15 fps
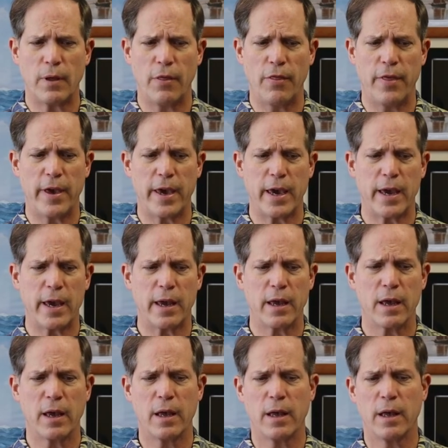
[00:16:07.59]
the
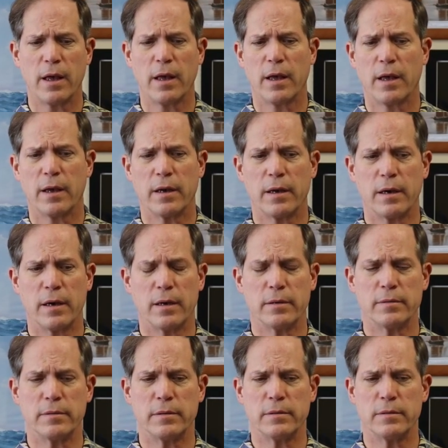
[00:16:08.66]
uh,
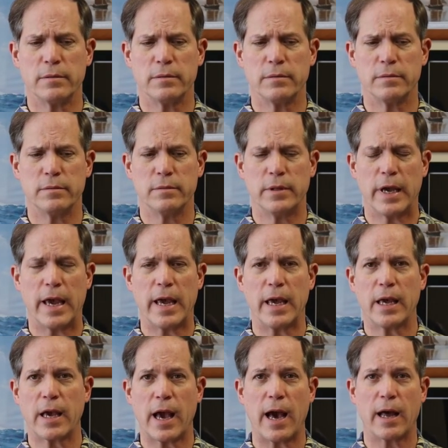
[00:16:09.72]
the
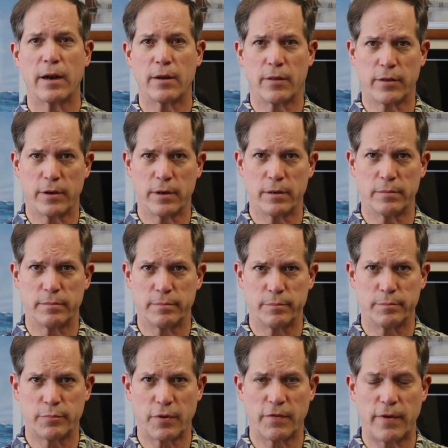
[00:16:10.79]
ink out of the
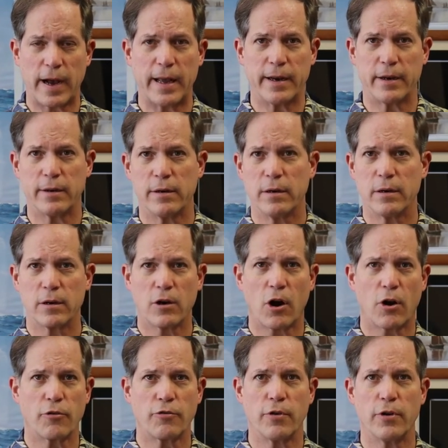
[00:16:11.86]
provided
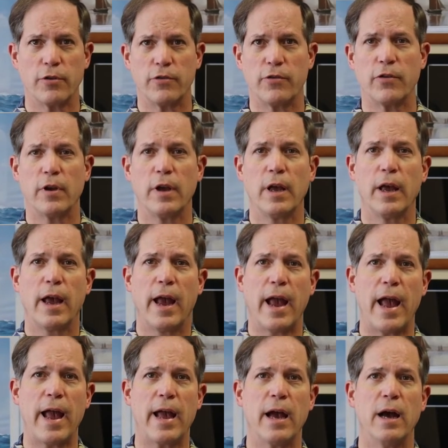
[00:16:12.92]
cartridge
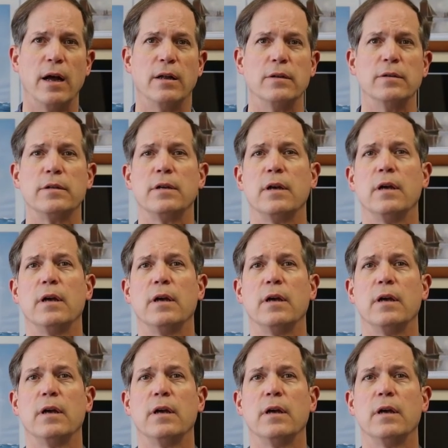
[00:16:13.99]
and